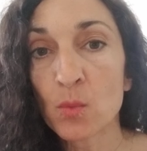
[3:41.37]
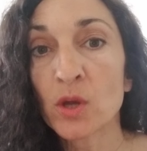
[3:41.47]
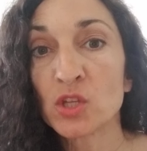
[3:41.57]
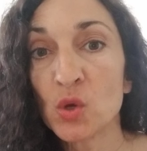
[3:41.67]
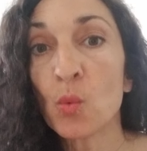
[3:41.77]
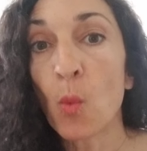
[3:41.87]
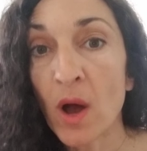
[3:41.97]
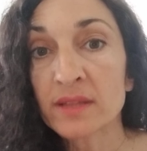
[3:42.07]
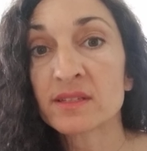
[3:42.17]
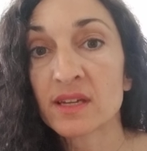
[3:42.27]
what you
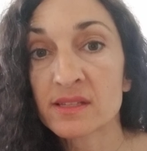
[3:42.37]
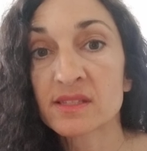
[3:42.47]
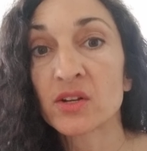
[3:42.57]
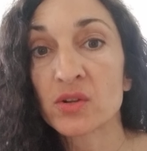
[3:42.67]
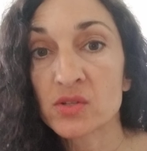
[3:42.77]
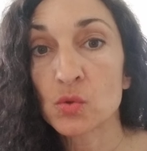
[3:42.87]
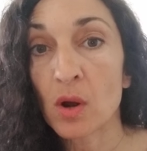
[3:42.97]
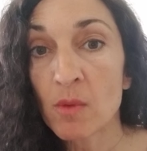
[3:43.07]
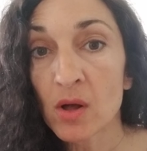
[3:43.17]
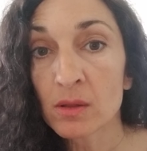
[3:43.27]
want to consider as
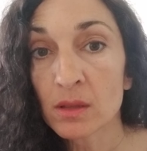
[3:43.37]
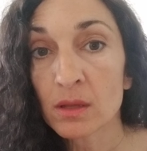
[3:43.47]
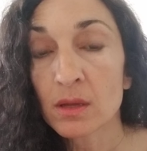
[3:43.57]
normal,